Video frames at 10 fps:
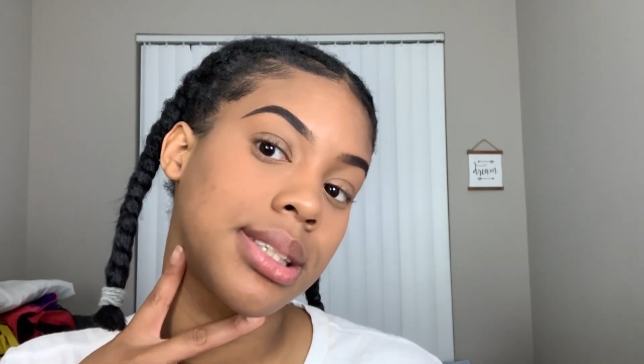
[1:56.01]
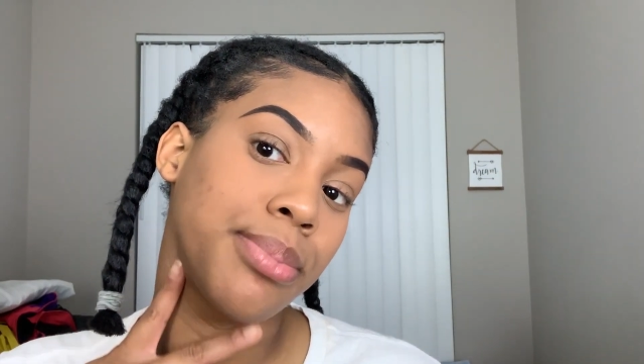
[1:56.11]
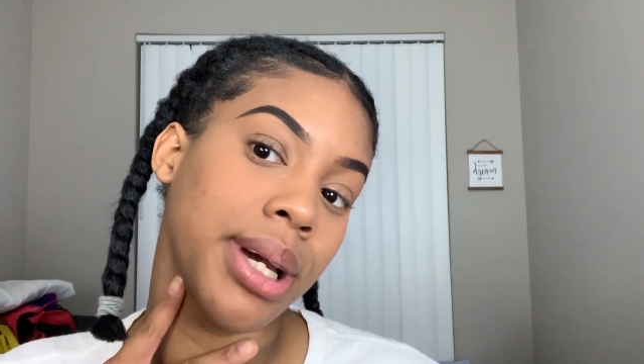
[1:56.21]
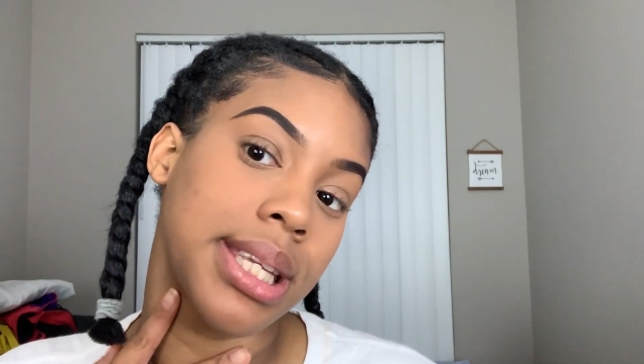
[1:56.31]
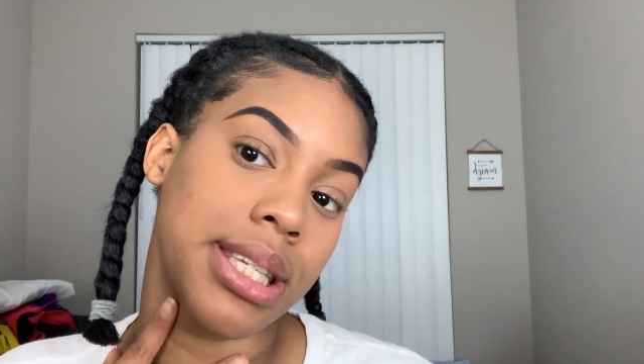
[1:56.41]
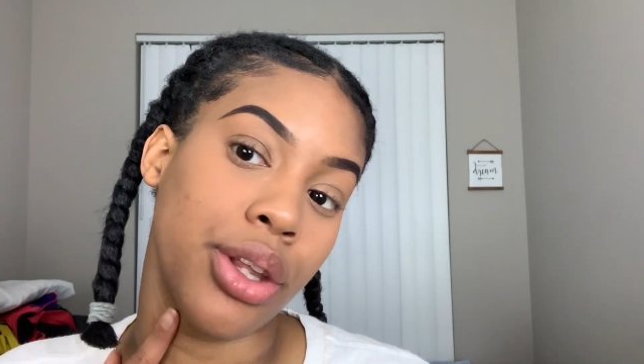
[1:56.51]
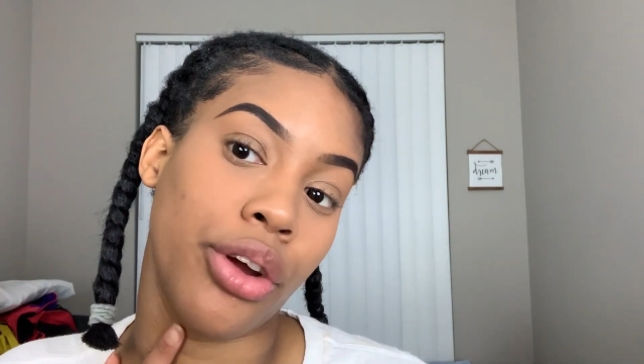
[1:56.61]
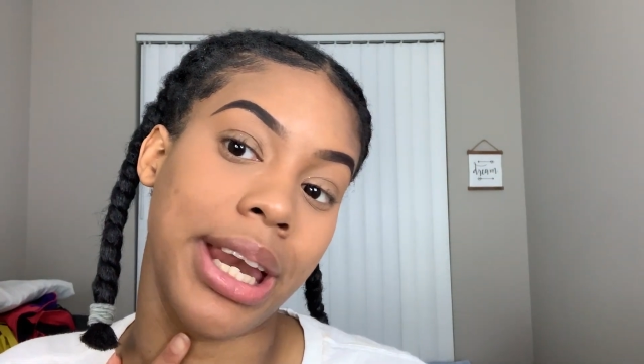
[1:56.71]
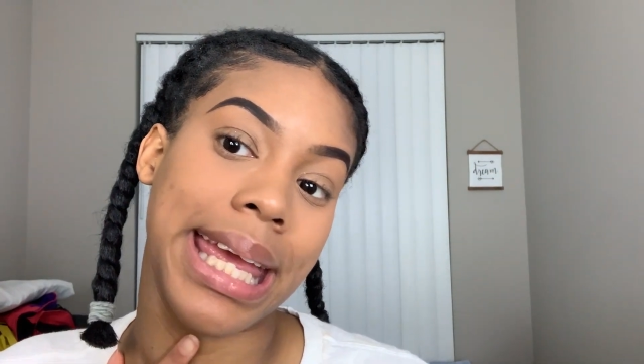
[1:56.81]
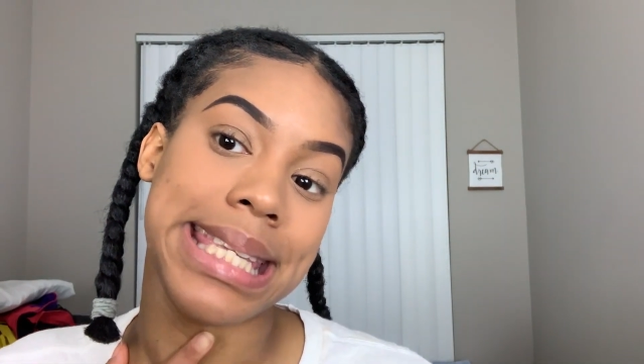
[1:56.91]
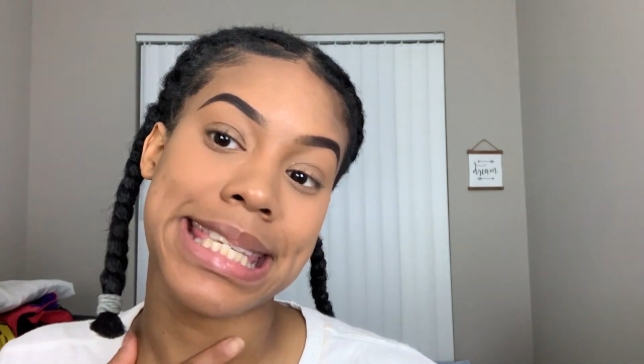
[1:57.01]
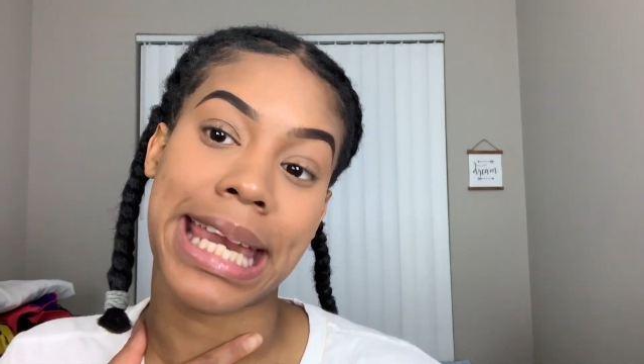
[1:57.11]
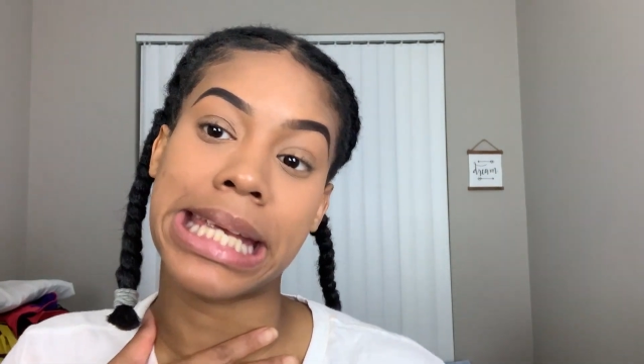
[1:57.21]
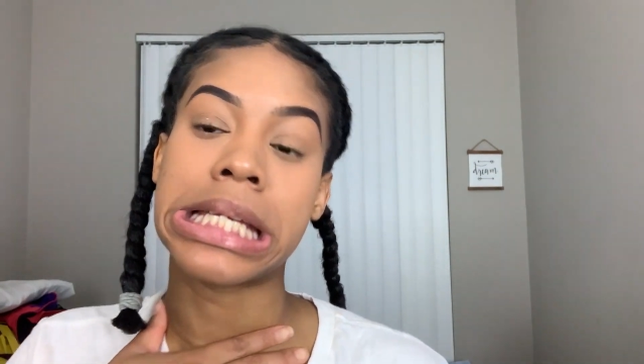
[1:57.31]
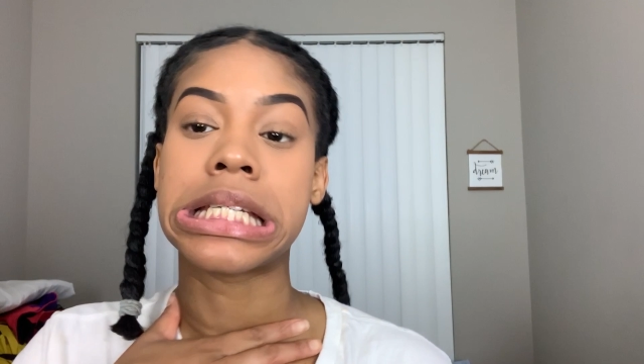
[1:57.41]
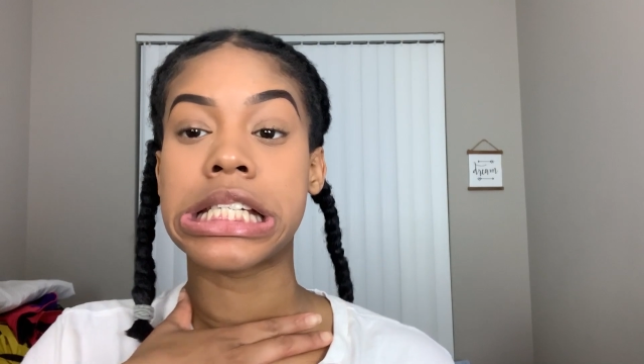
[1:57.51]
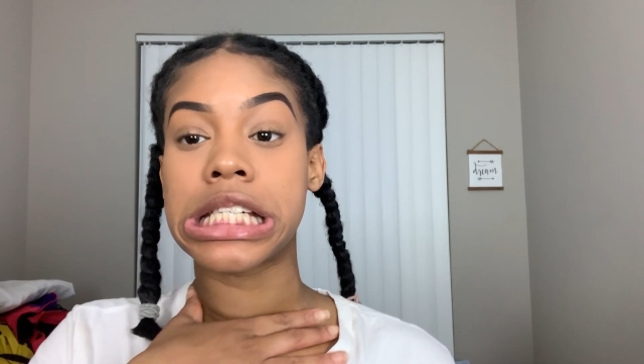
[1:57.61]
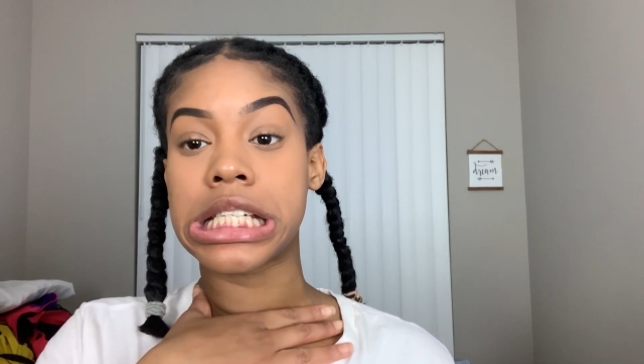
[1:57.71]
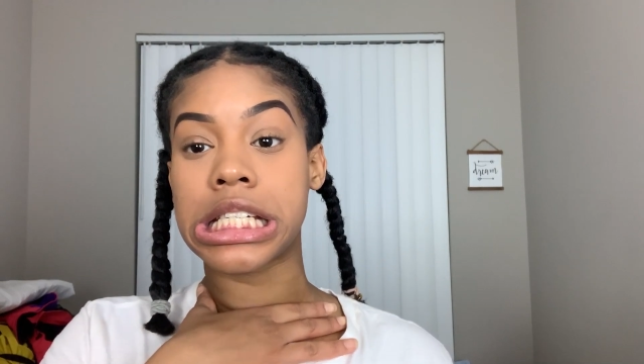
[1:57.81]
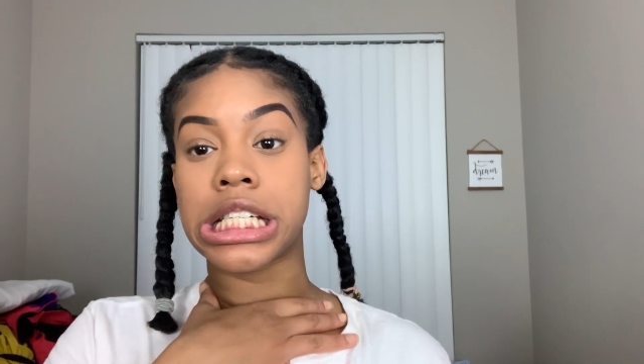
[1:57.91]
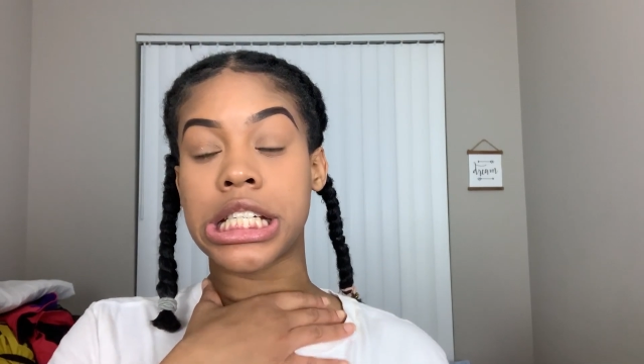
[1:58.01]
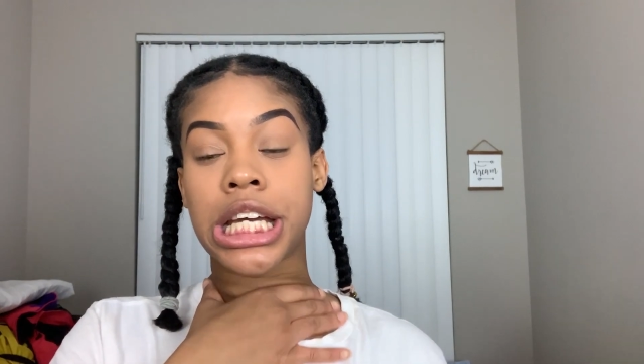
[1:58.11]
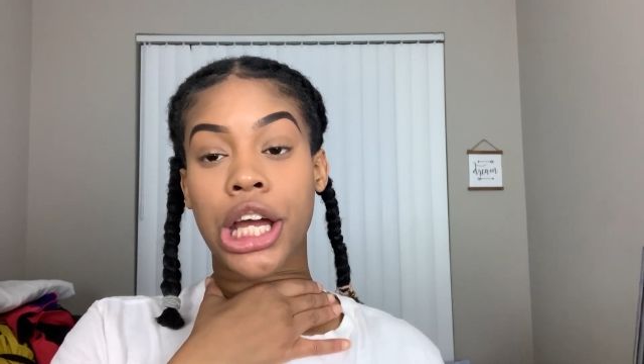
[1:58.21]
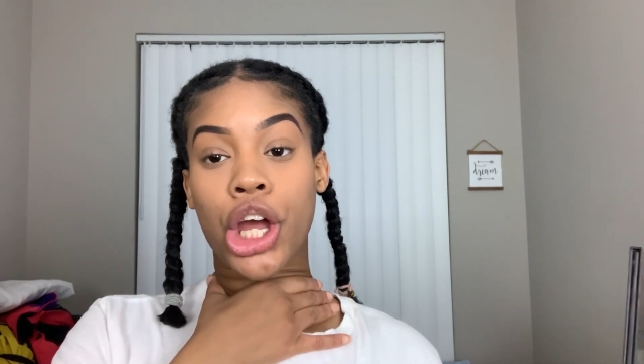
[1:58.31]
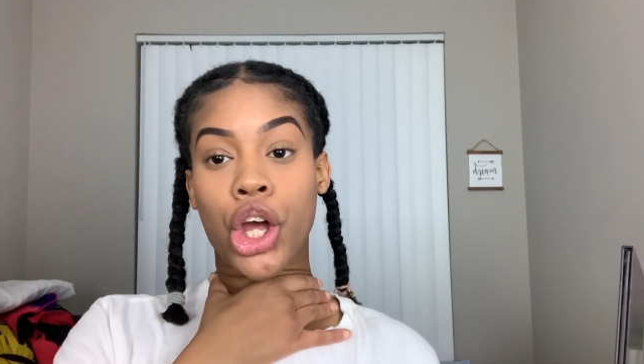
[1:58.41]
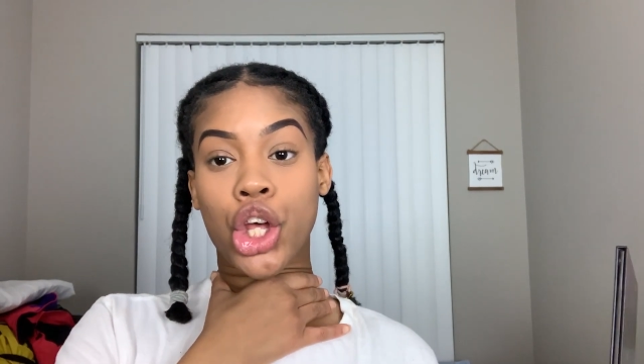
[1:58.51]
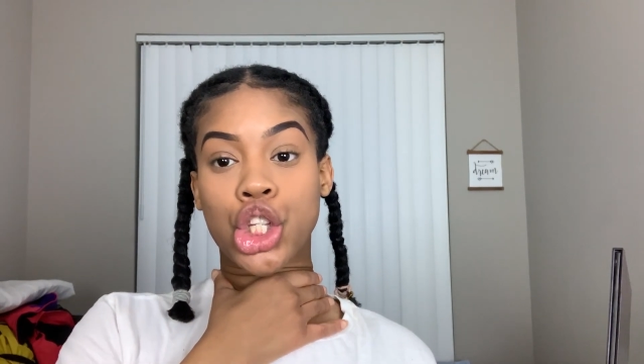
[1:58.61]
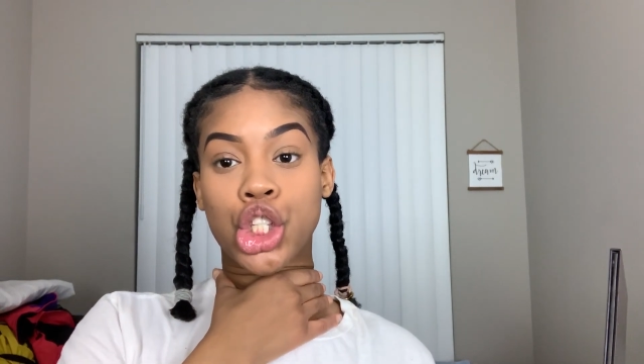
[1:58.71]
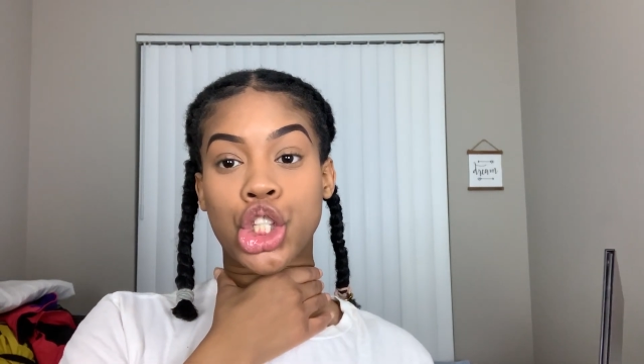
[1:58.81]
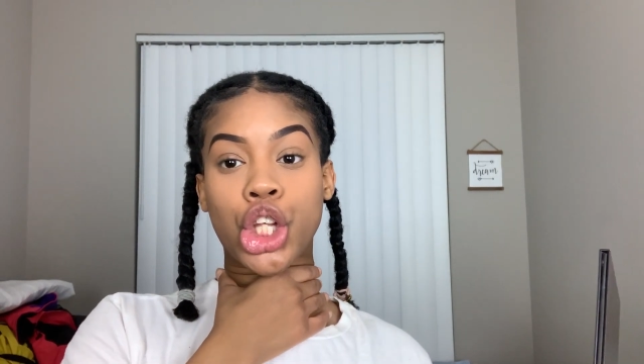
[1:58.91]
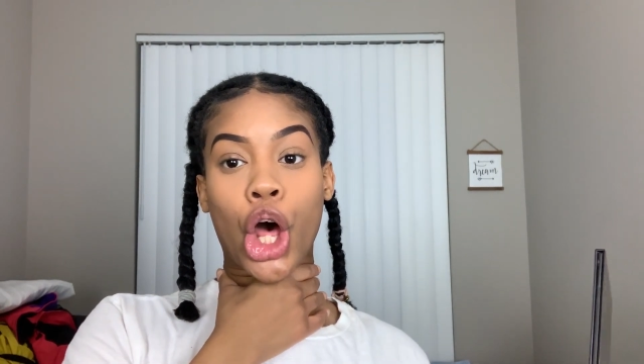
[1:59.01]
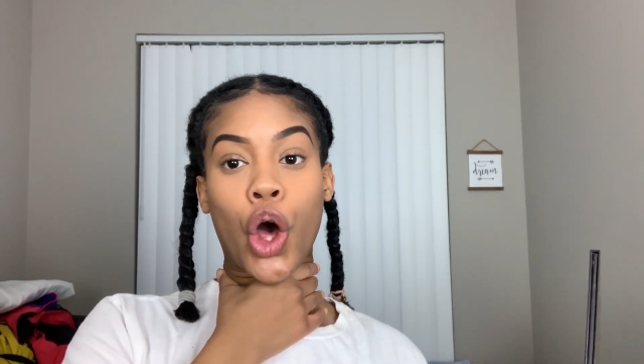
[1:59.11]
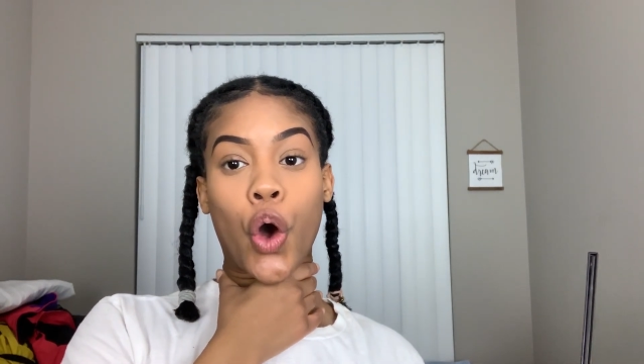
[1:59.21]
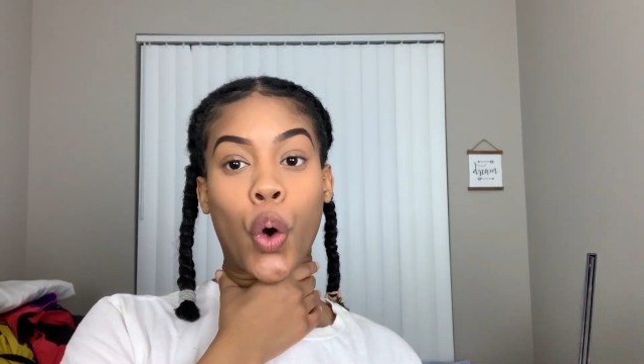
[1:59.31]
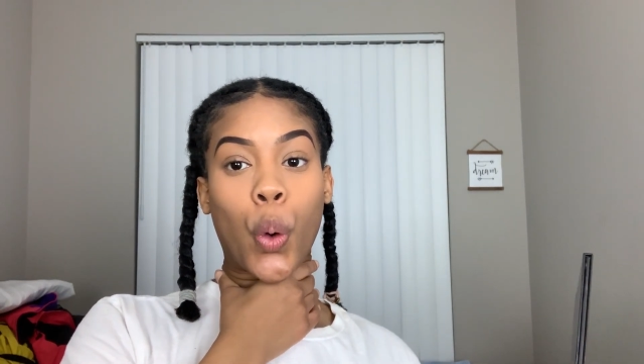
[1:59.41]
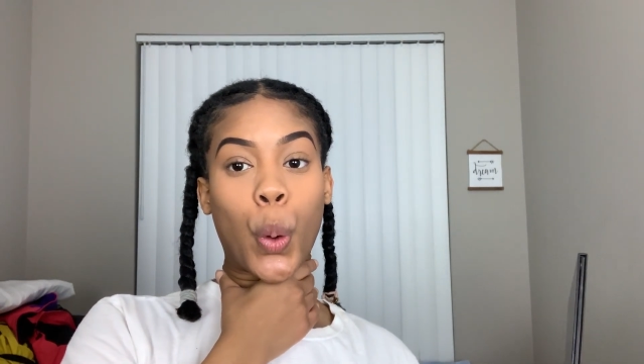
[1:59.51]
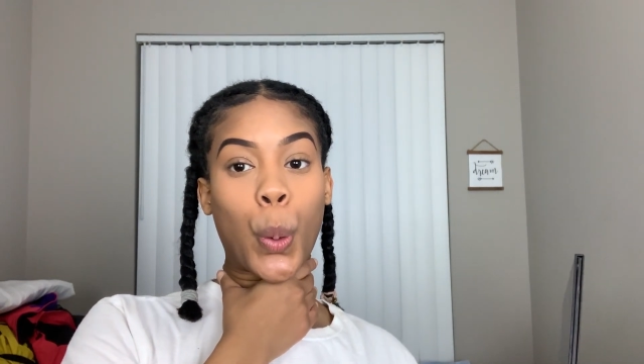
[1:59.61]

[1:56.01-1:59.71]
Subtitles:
put concealer on and set it. So